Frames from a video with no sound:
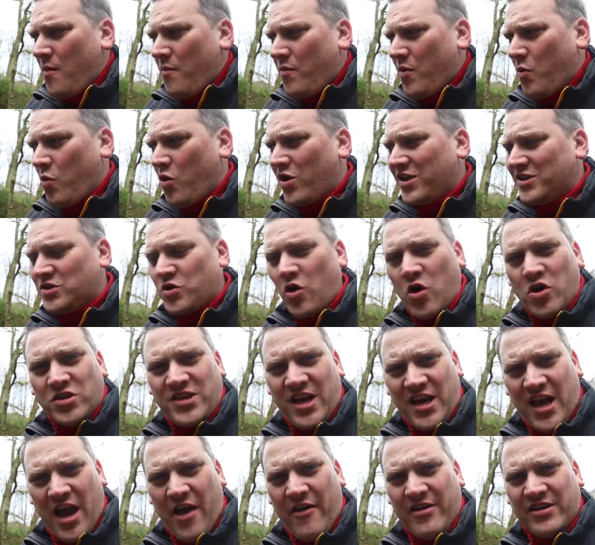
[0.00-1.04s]
But what it's
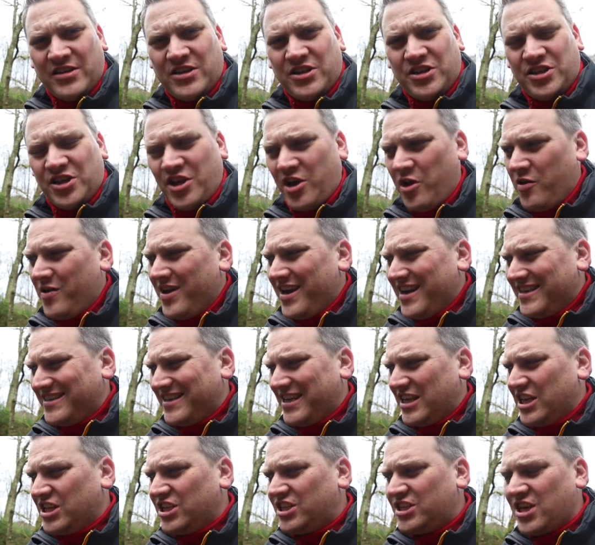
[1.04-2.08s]
also going to do is it's
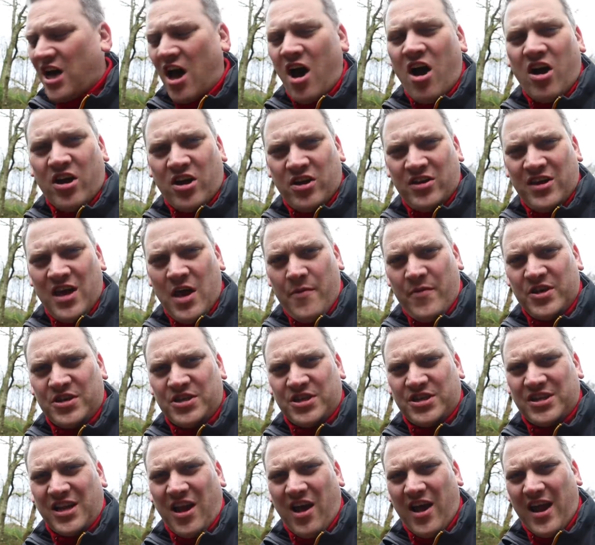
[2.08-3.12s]
going to darken the image
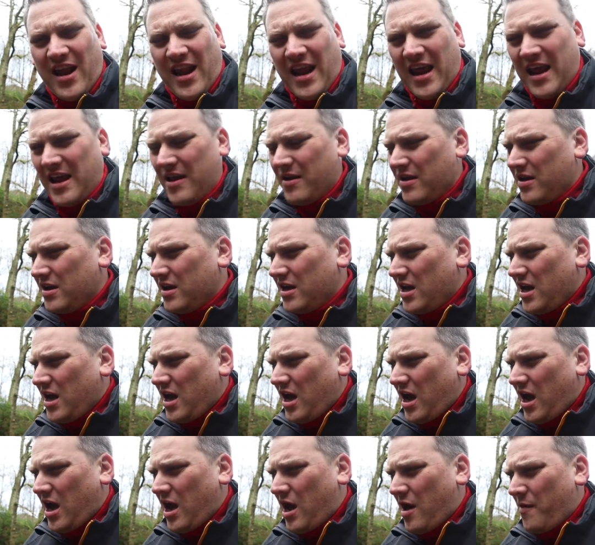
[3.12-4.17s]
slightly.
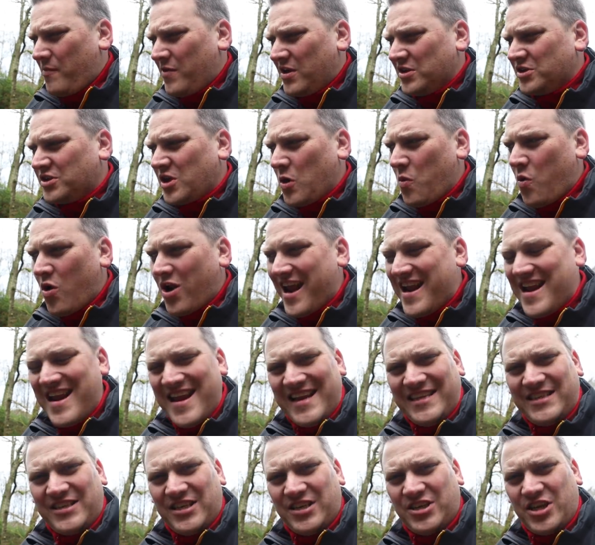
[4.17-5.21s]
And so what I
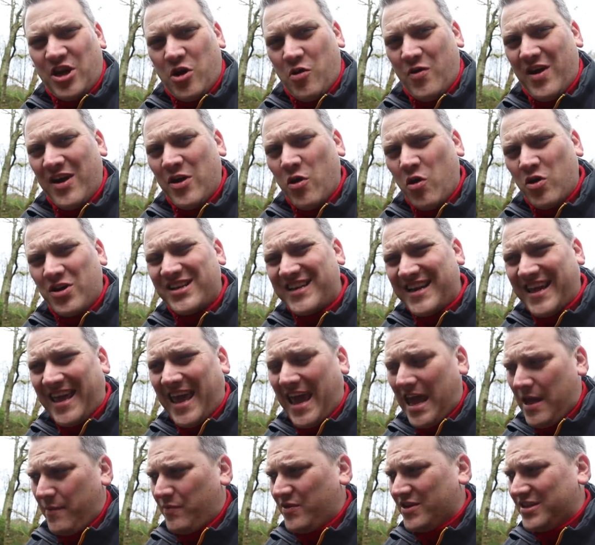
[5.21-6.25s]
need to do, in order to
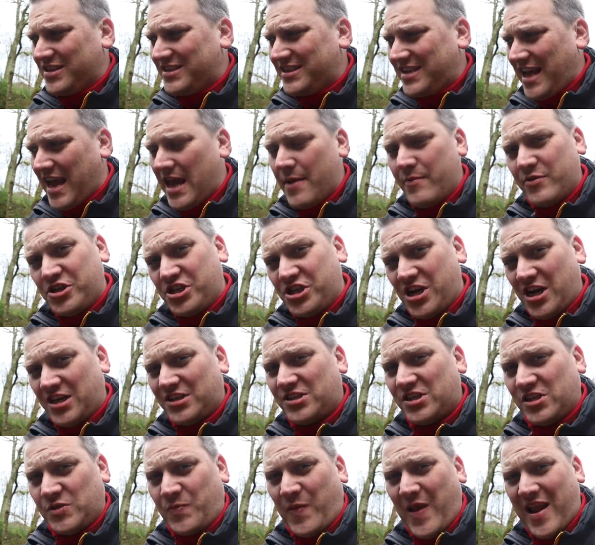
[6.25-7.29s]
keep the same
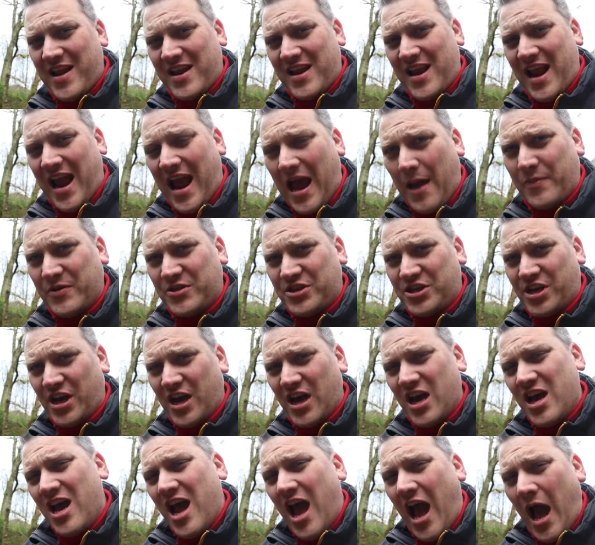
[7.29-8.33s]
shutter speed and
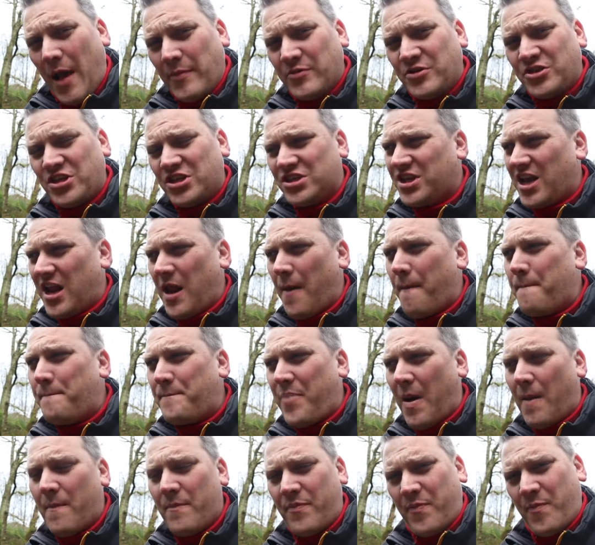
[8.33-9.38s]
aperture, I'm just going to
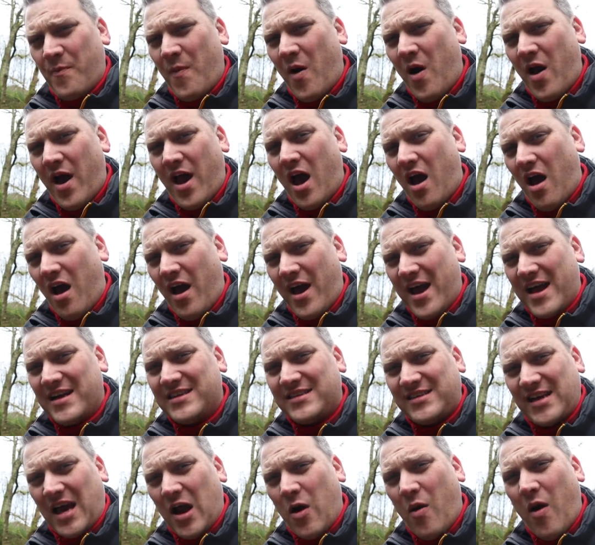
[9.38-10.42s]
bump my
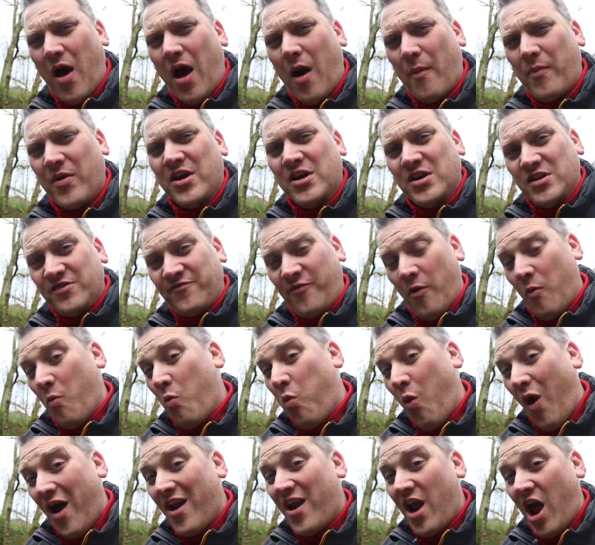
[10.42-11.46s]
ISO up from
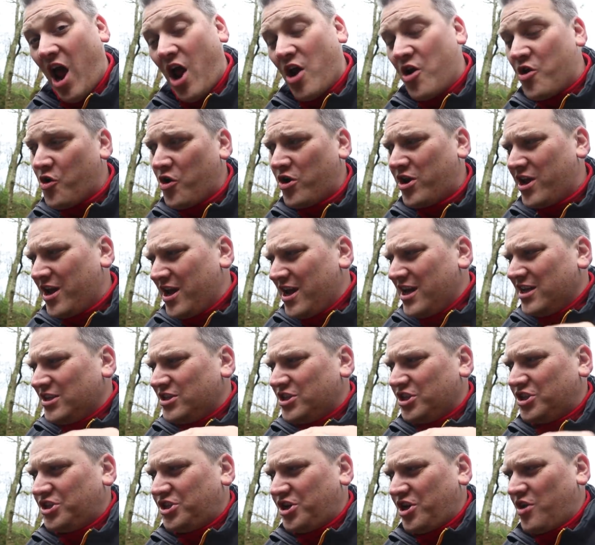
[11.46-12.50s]
100
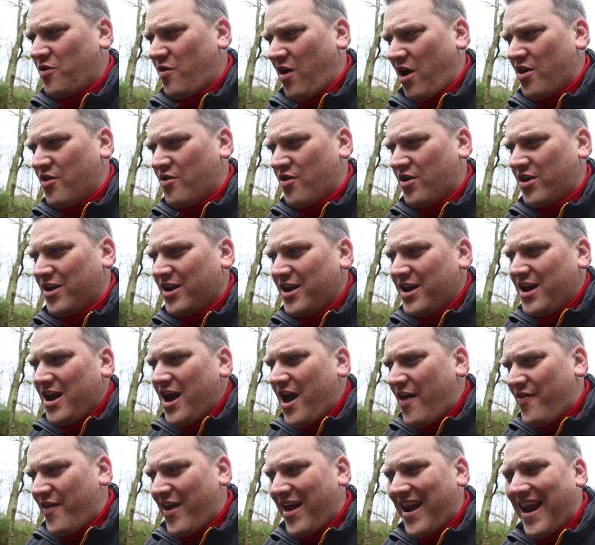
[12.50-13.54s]
to 200,
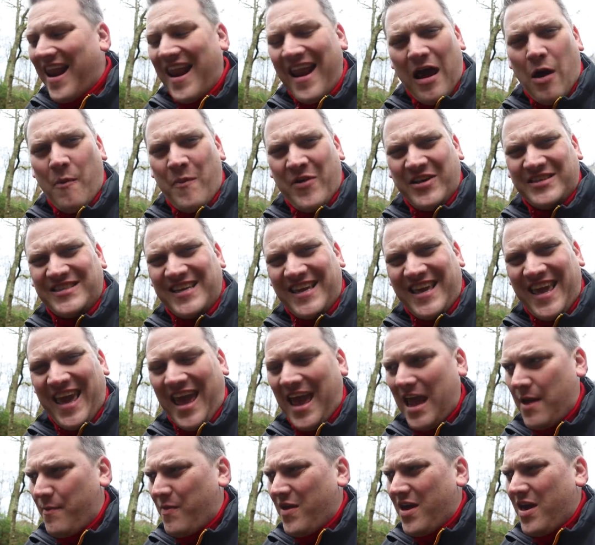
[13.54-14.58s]
and that'll allow me to
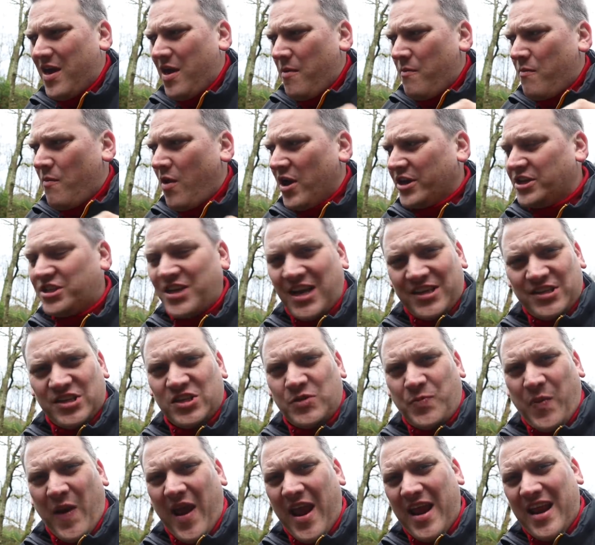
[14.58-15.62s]
keep my shutter
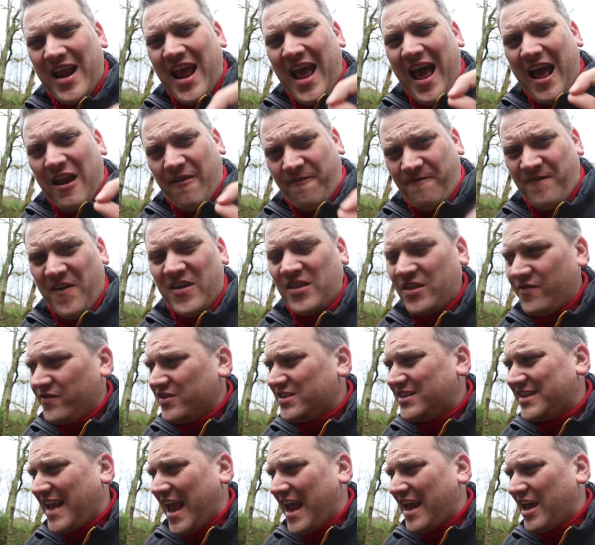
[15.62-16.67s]
speed at a fifth of a
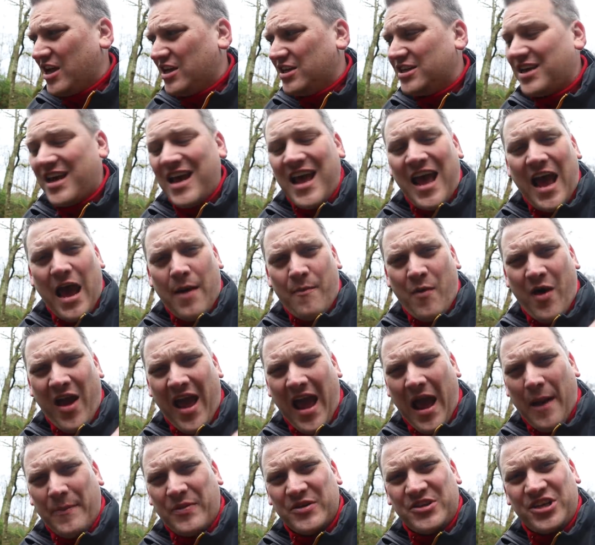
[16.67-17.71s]
second and my
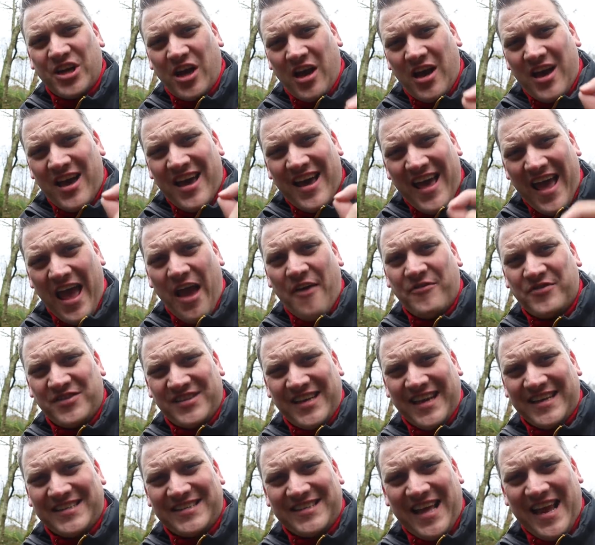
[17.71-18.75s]
aperture at
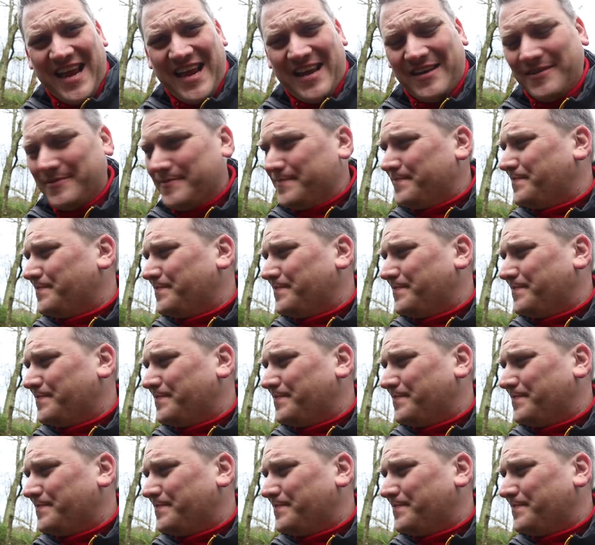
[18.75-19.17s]
f16.